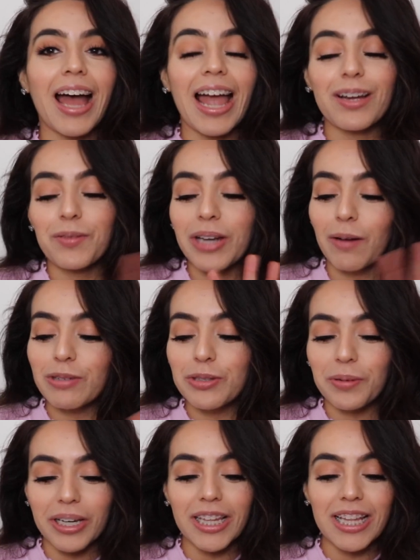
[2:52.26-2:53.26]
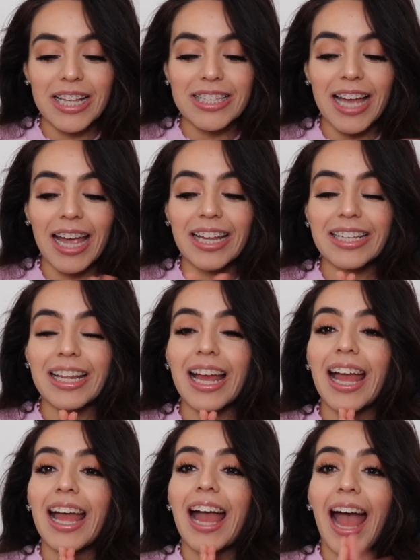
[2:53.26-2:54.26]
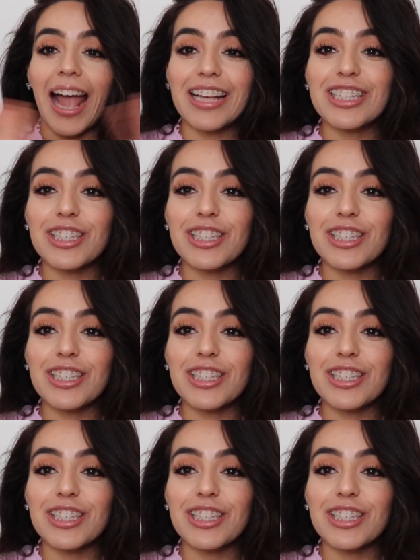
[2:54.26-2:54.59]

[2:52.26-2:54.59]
I, when I was reading this, I, I